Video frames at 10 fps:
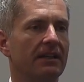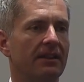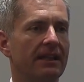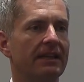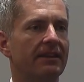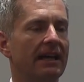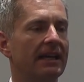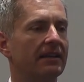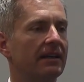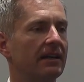think
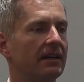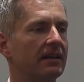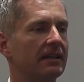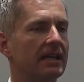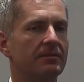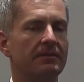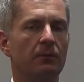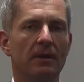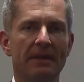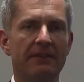that uh, it,
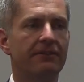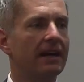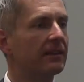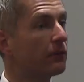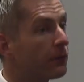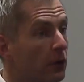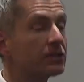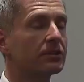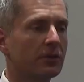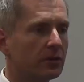we may find the first, the,